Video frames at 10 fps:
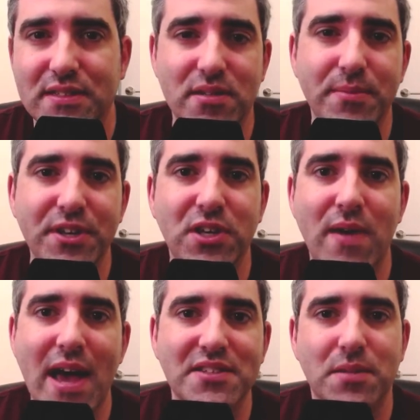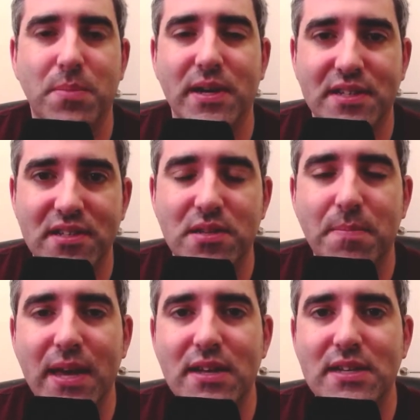As somebody who hasn't
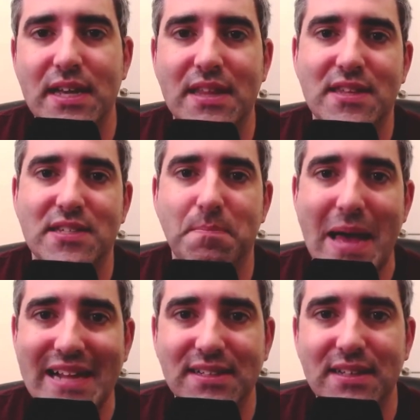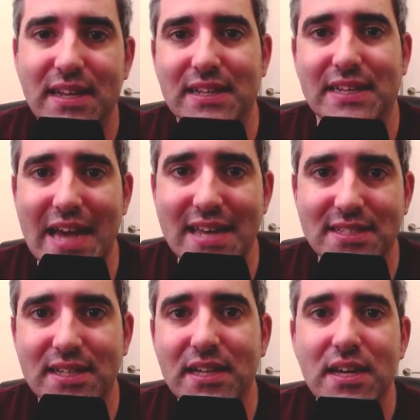participated in this battle in
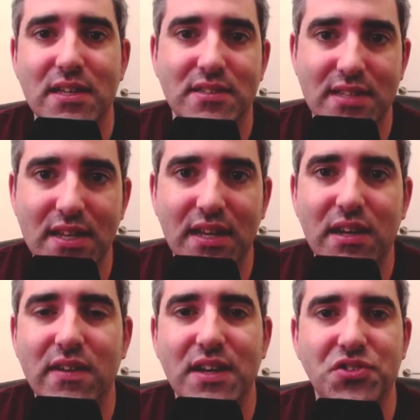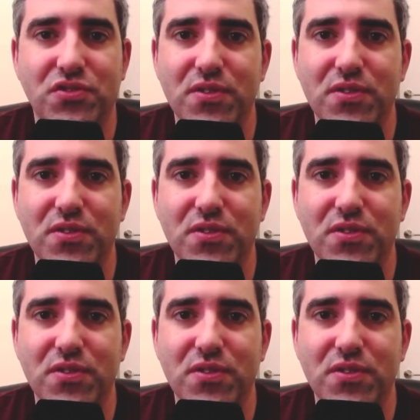Gaza, sitting here in